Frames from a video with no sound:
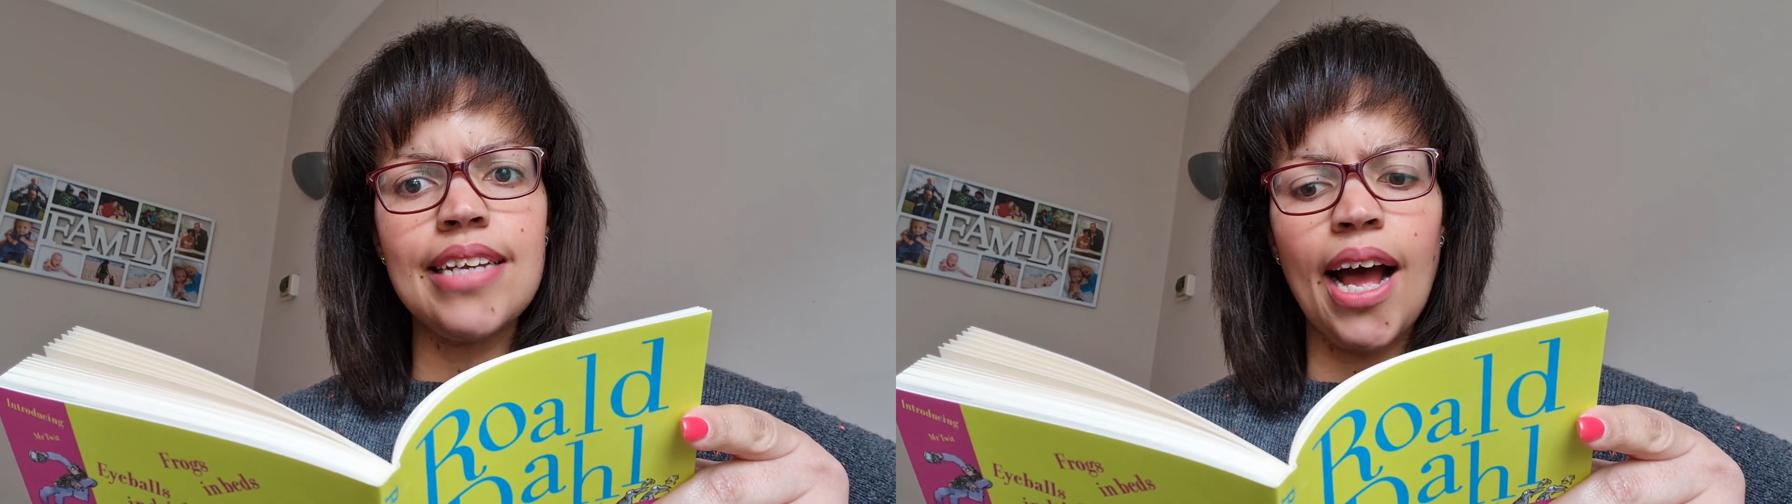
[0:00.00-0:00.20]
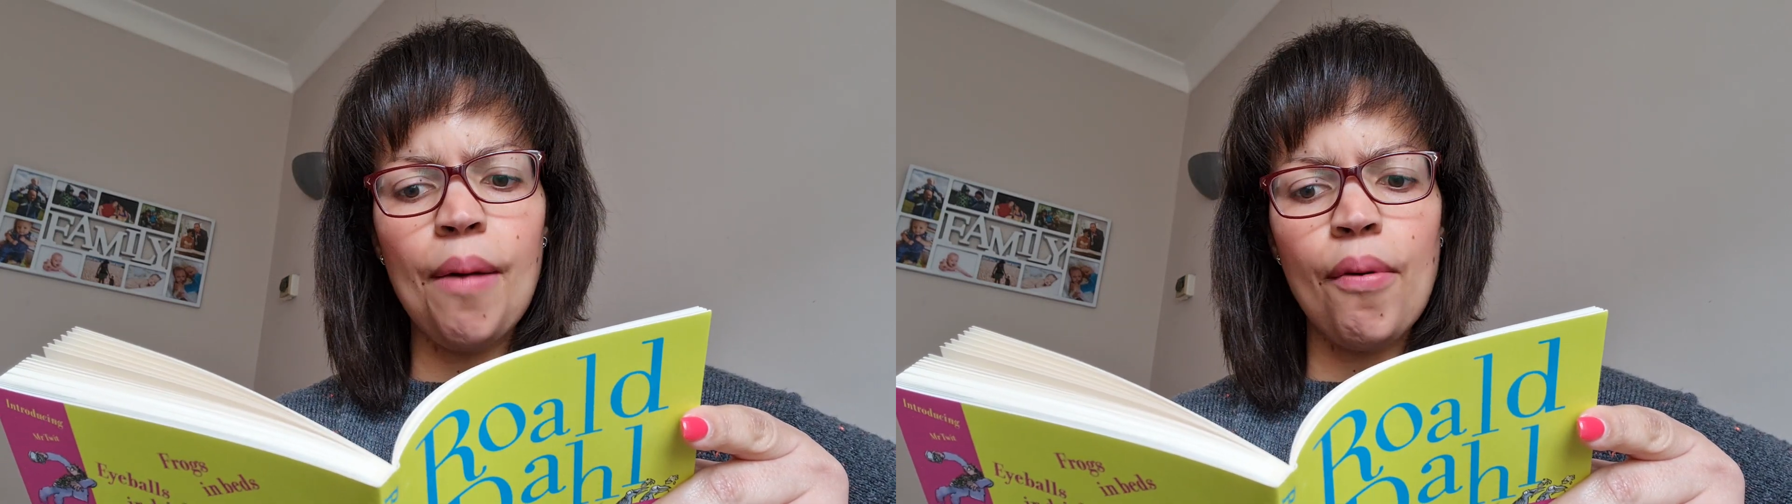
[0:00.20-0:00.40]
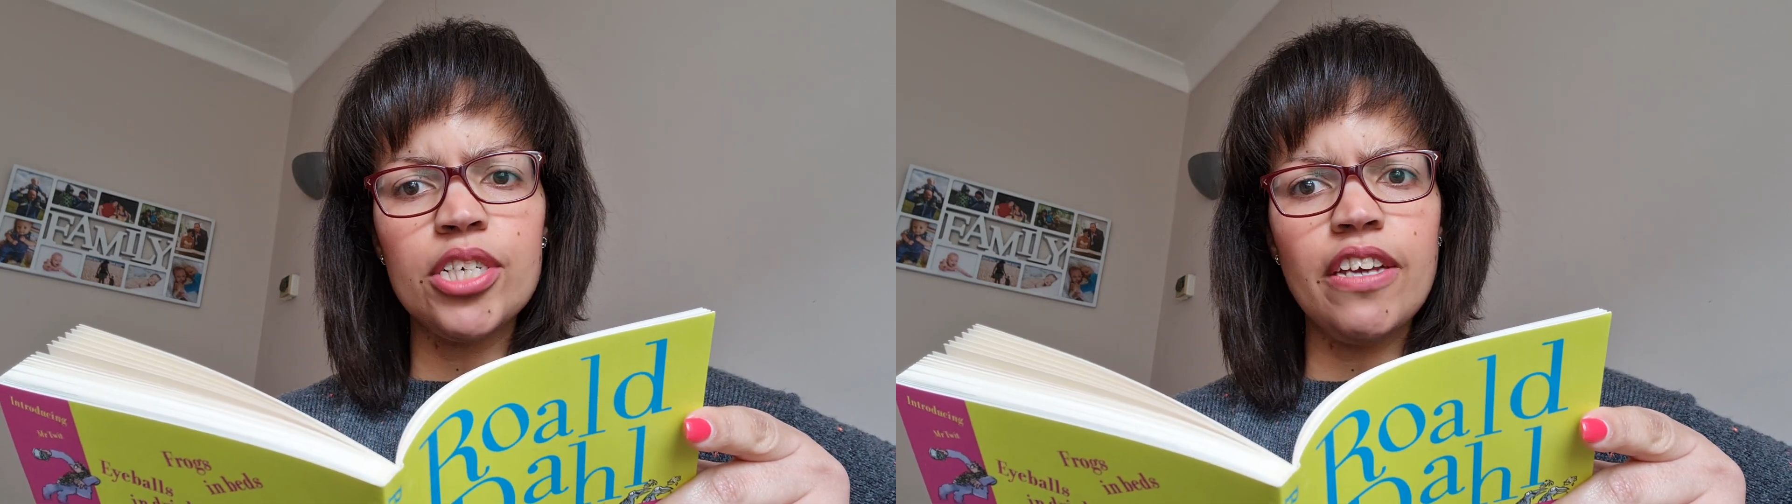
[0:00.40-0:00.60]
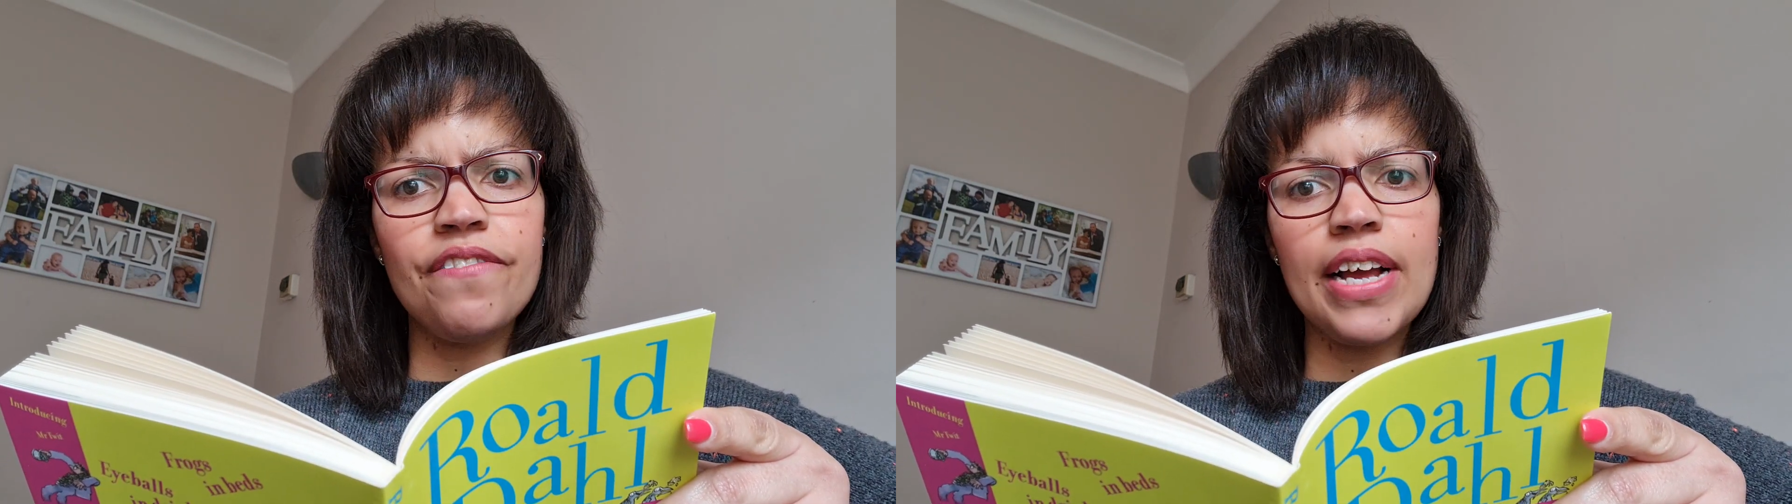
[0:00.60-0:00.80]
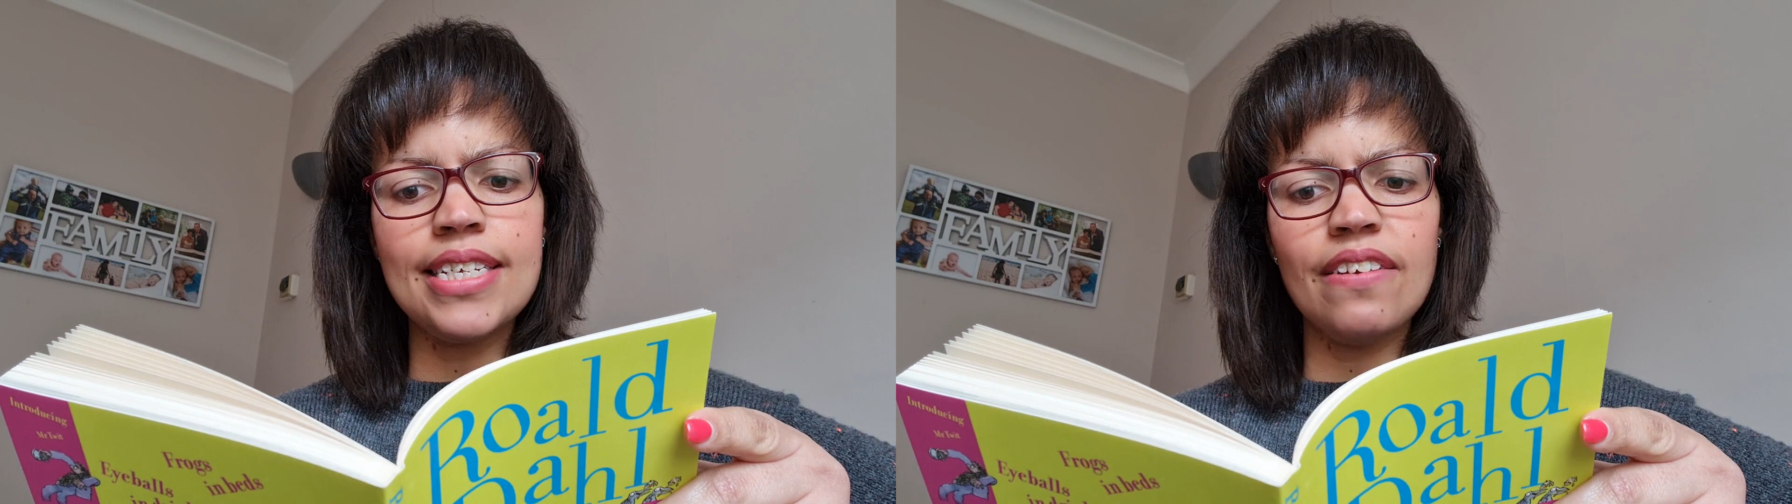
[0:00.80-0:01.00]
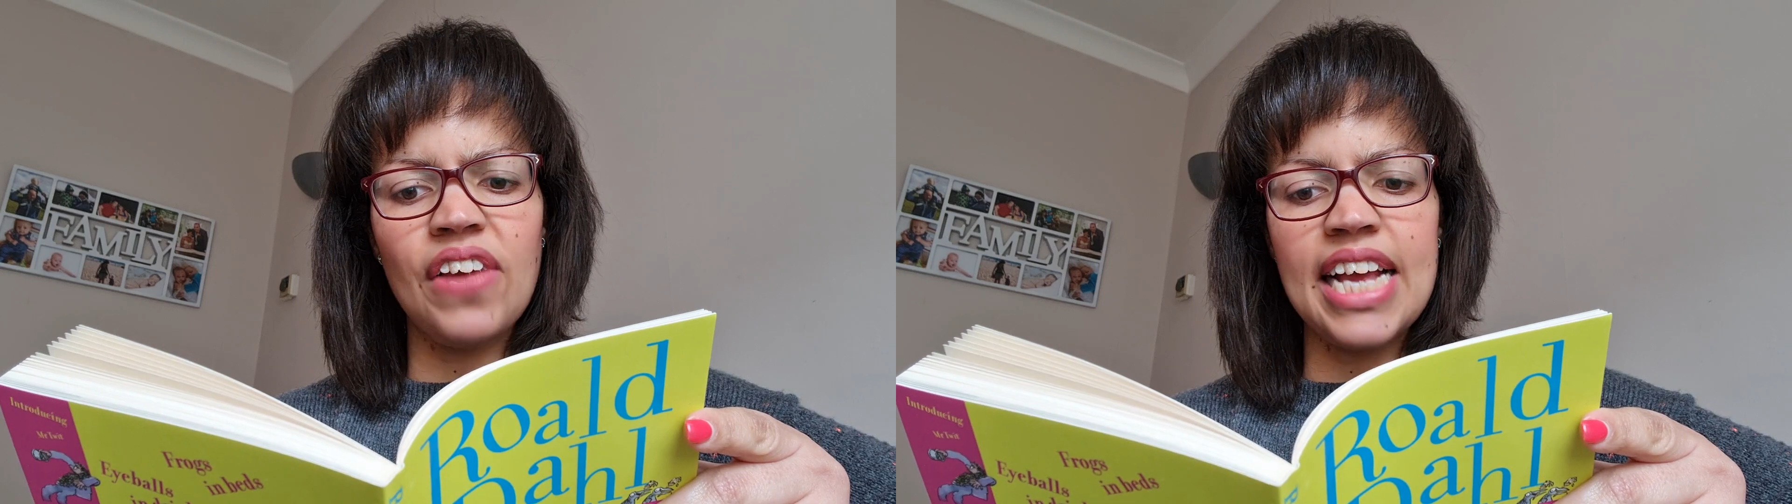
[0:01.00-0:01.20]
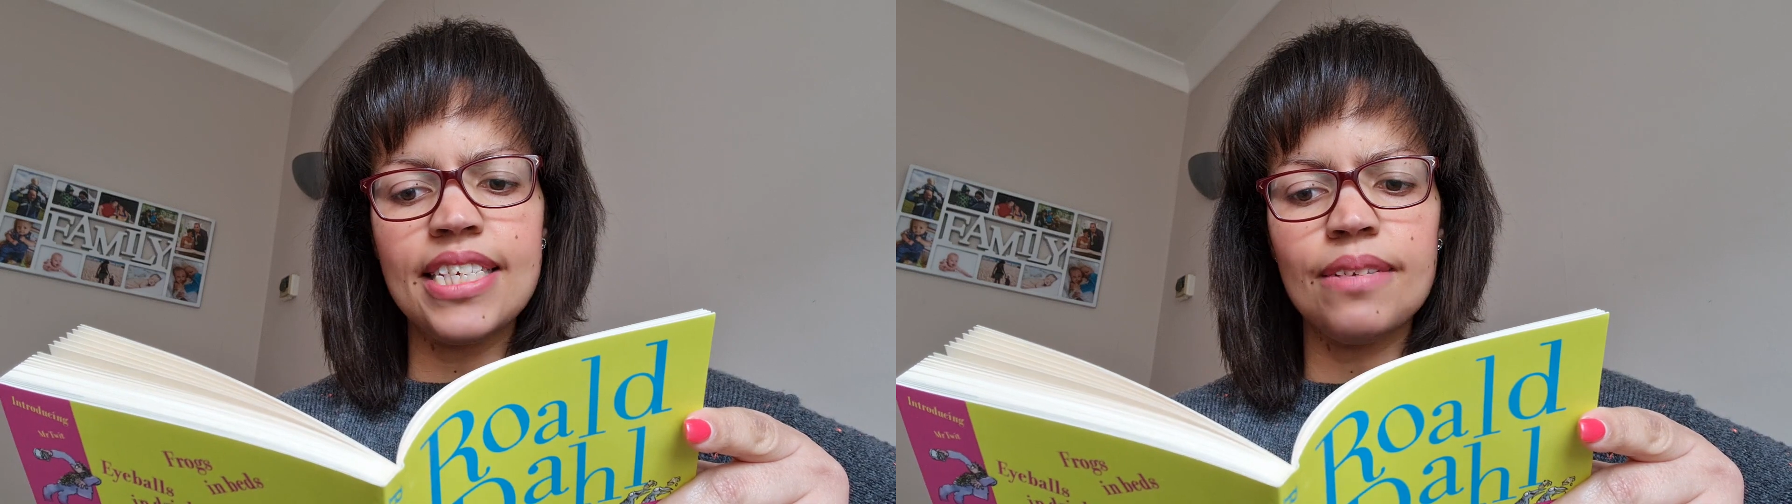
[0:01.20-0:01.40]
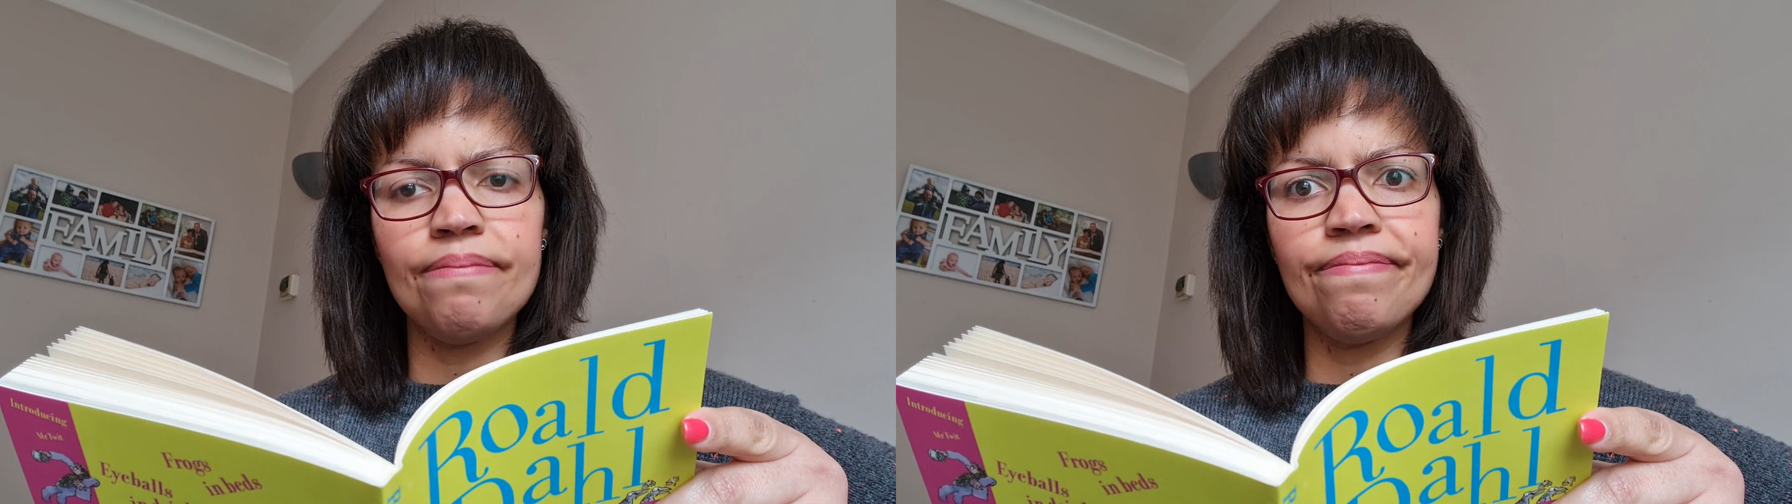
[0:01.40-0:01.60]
nail brushy face of his?